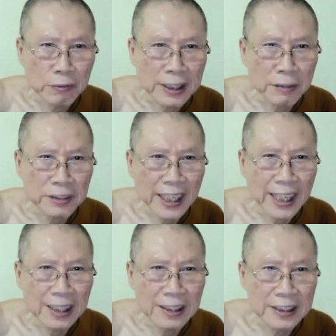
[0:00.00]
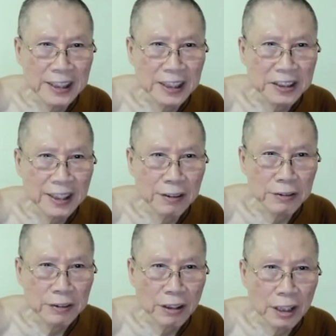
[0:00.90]
one of the islands in the
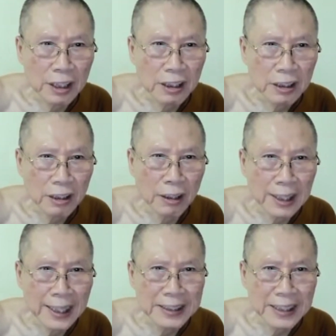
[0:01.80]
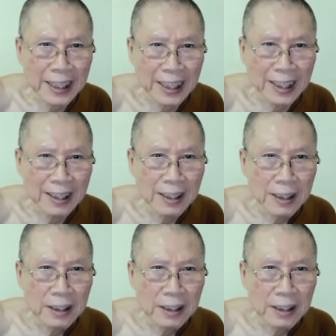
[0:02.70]
south called Got Lanta.